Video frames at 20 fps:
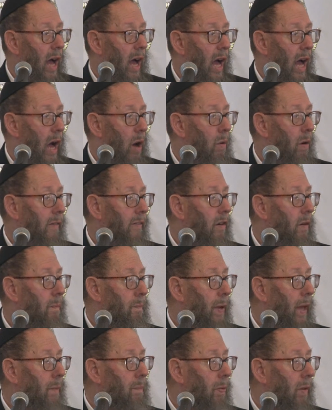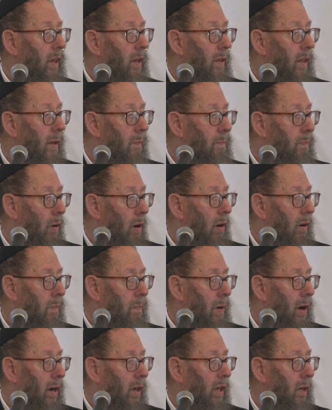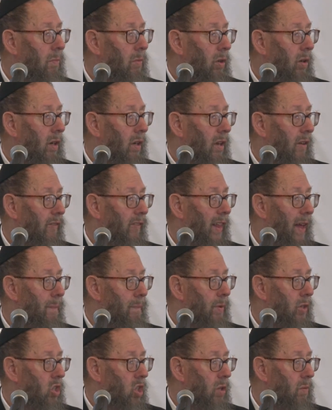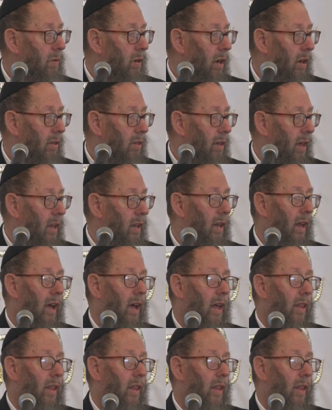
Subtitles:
However, people in the Borough Park community, the Flatbush community, said,